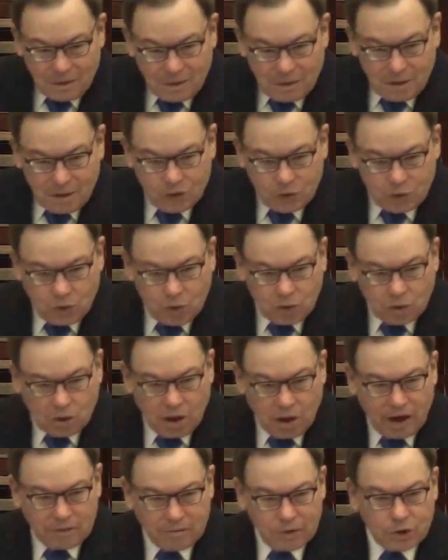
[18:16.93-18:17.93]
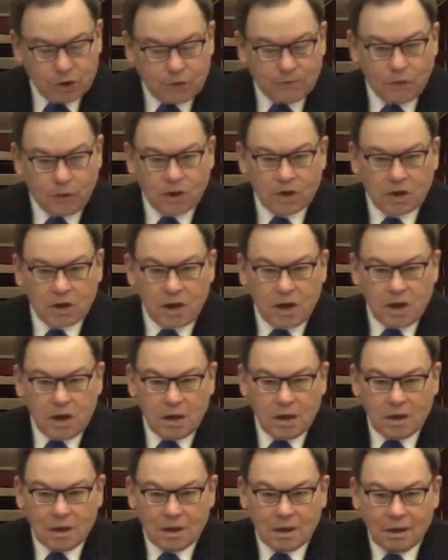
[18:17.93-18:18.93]
Israel clamors for a
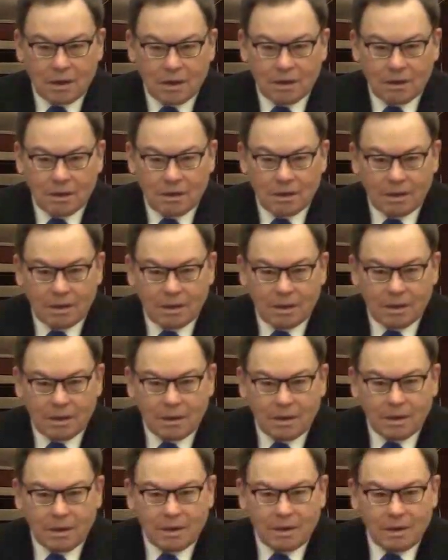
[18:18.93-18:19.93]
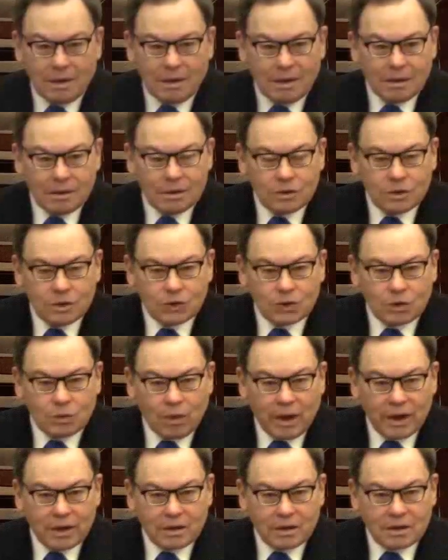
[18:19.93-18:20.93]
king, and at just the
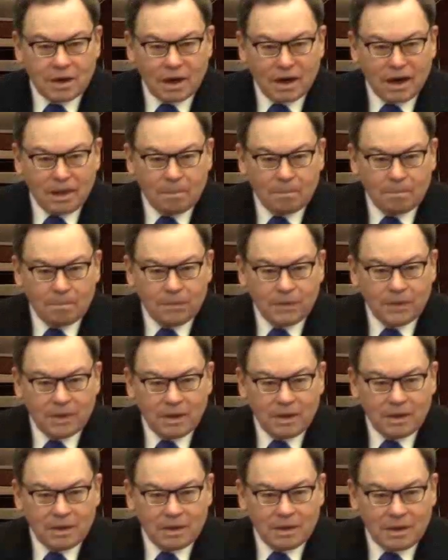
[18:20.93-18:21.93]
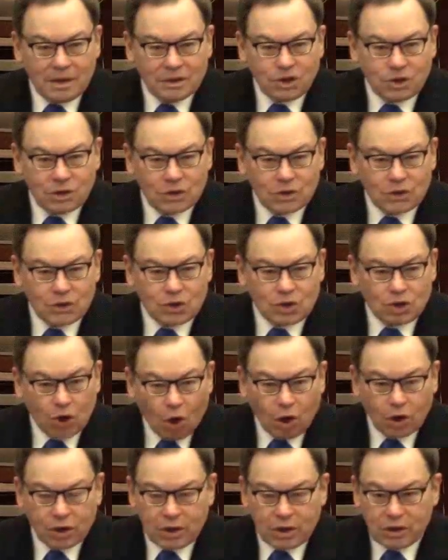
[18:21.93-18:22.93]
right time, Kish's
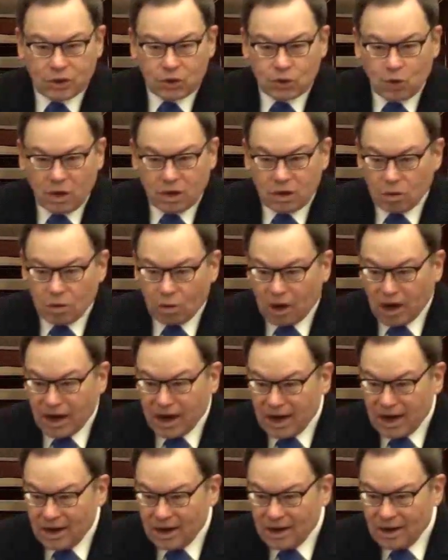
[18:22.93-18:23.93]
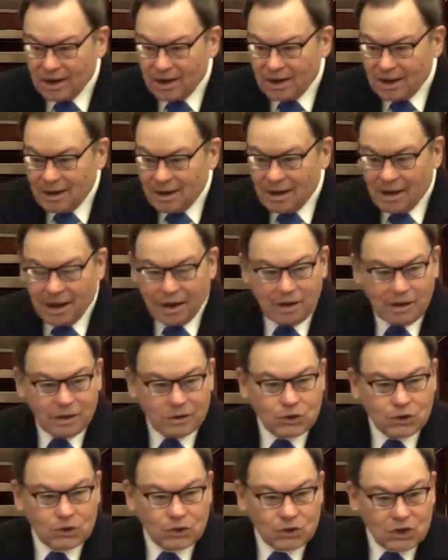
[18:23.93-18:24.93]
donkeys run away, and
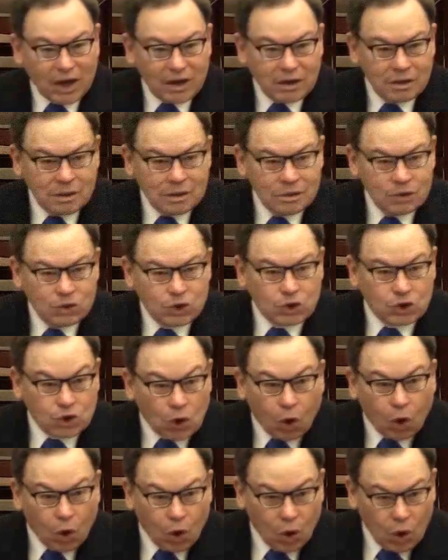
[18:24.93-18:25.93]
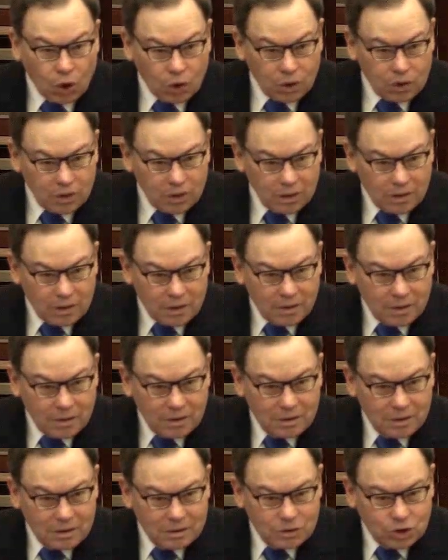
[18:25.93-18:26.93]
his son Saul
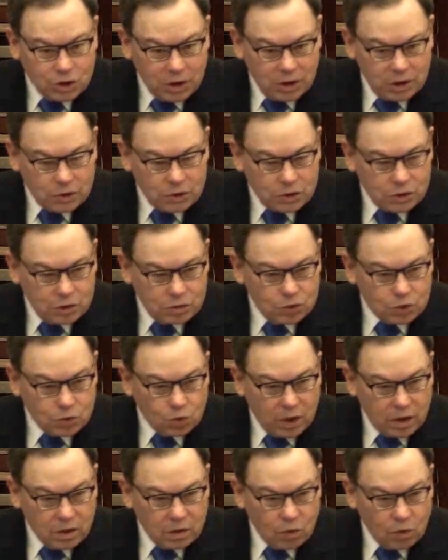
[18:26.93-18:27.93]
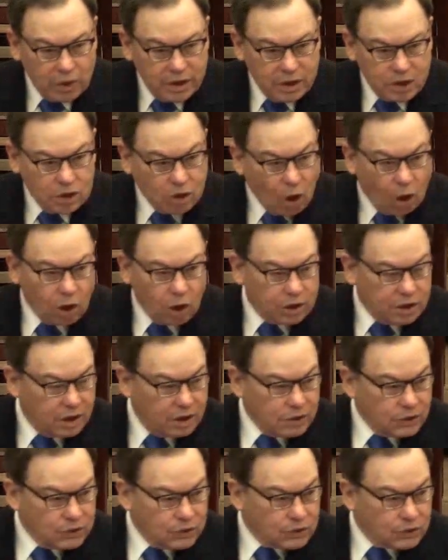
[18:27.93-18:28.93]
chased those runaway
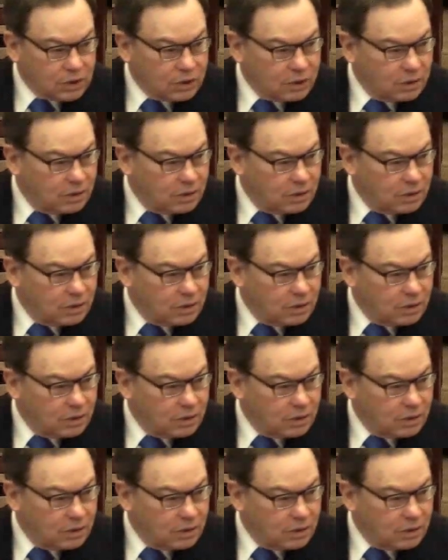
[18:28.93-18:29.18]
donkeys,